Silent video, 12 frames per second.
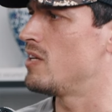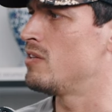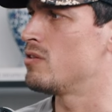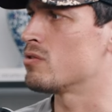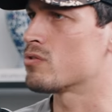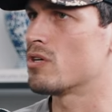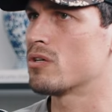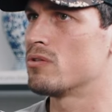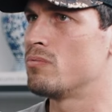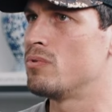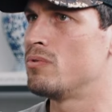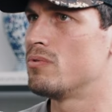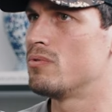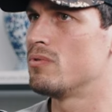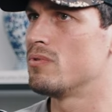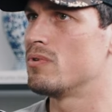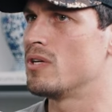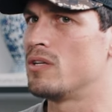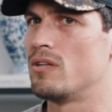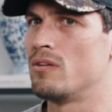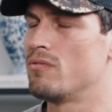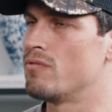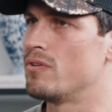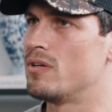indestructible and
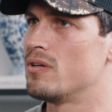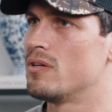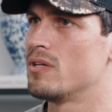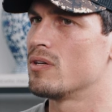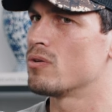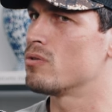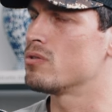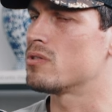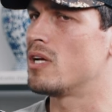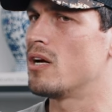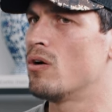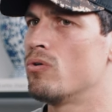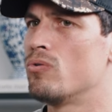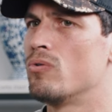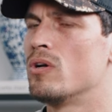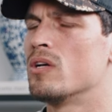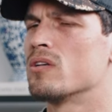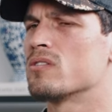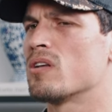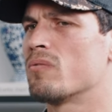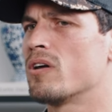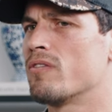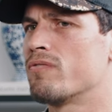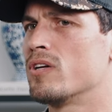infinite because like oh
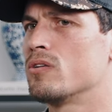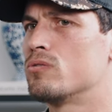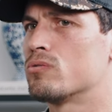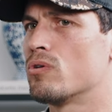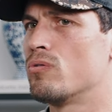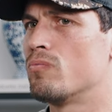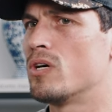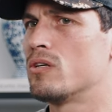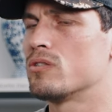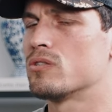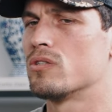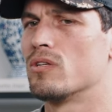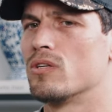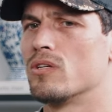something I feared so much